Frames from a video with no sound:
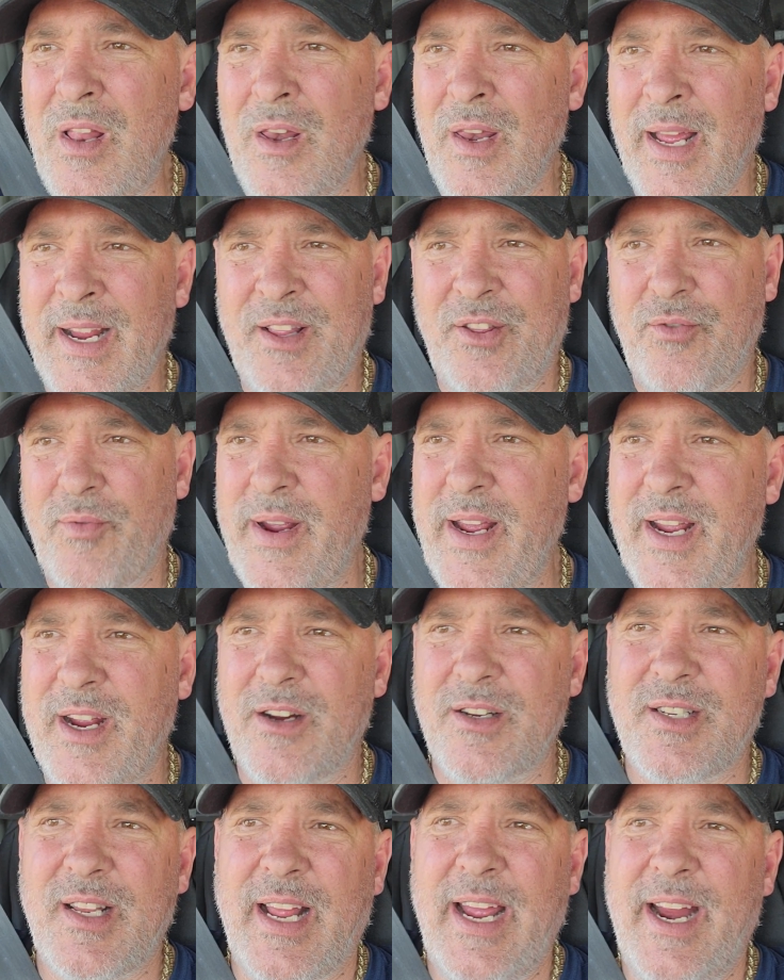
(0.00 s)
like 3
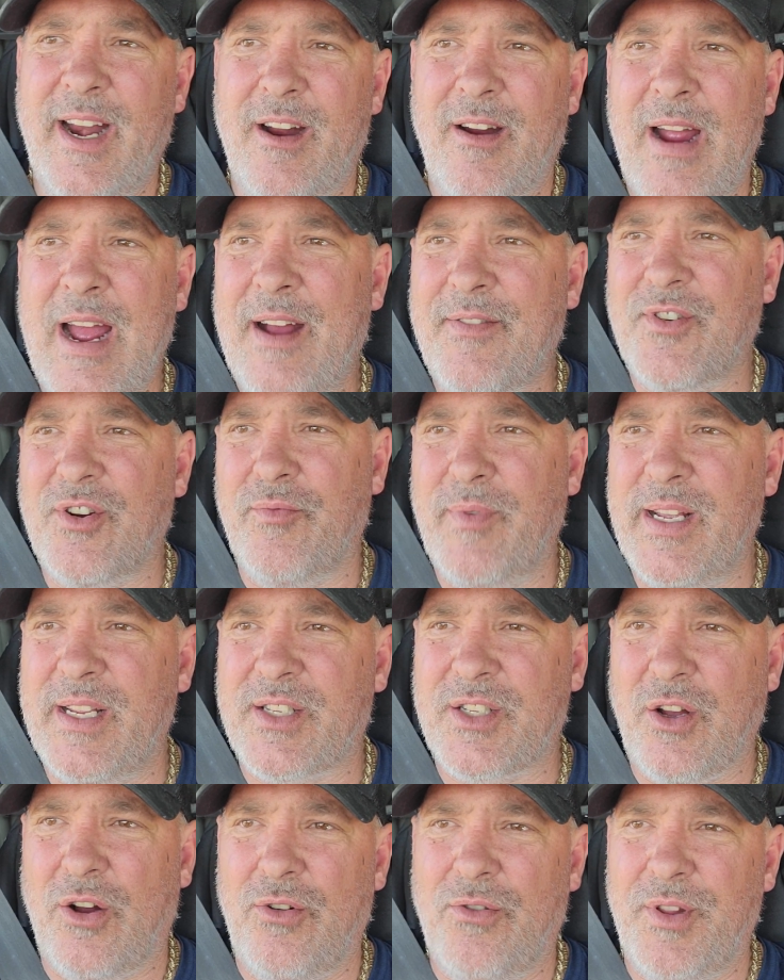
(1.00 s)
years later, after we
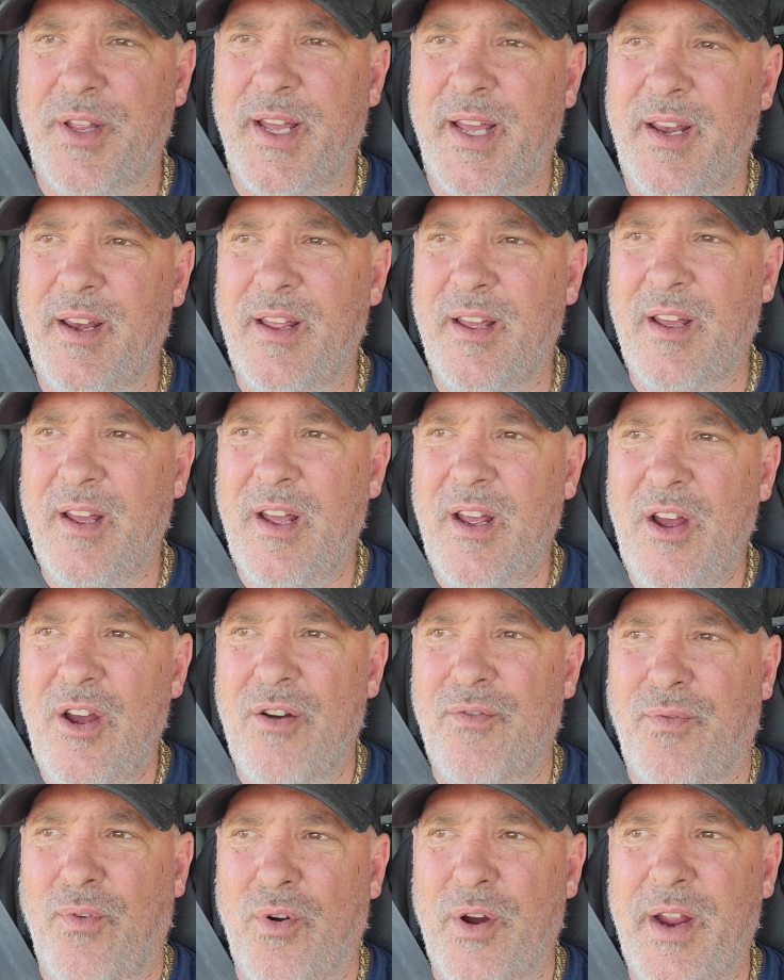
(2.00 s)
sold it,
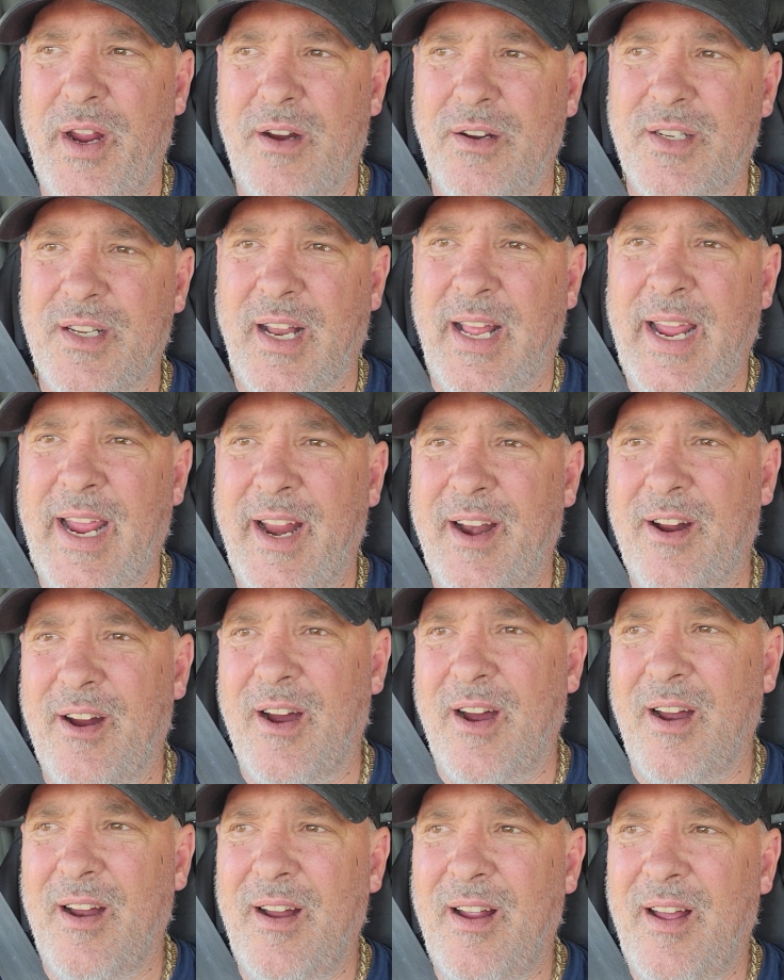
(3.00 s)
4 years
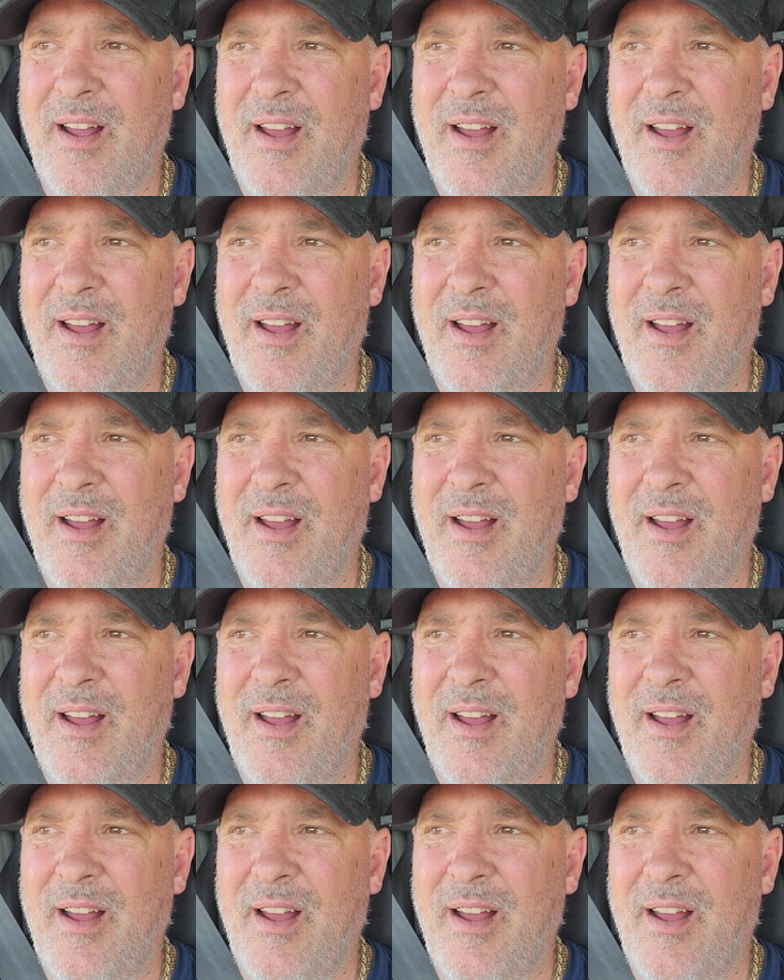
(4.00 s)
later,